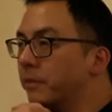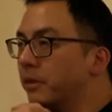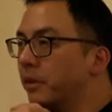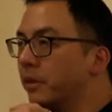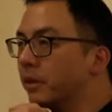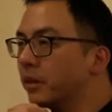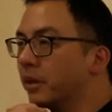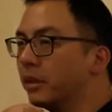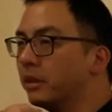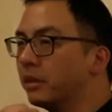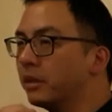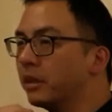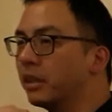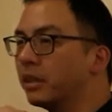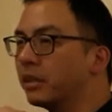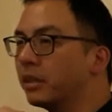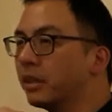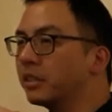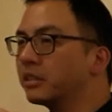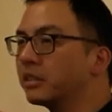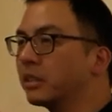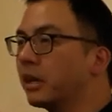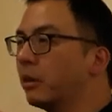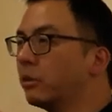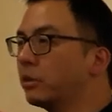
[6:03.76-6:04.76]
Okay, and
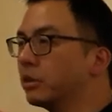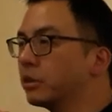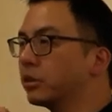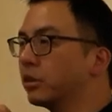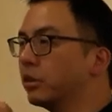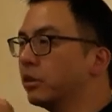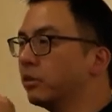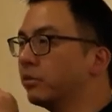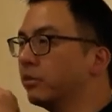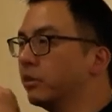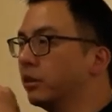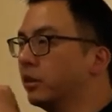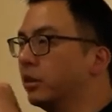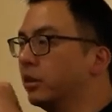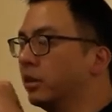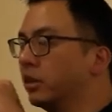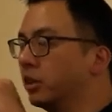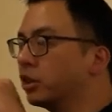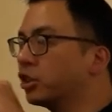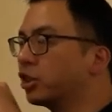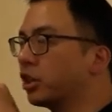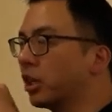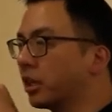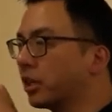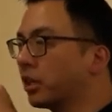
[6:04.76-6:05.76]
that's how we solve.
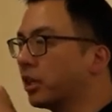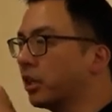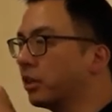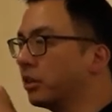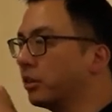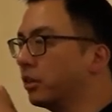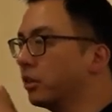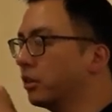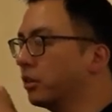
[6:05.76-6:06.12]
Check that.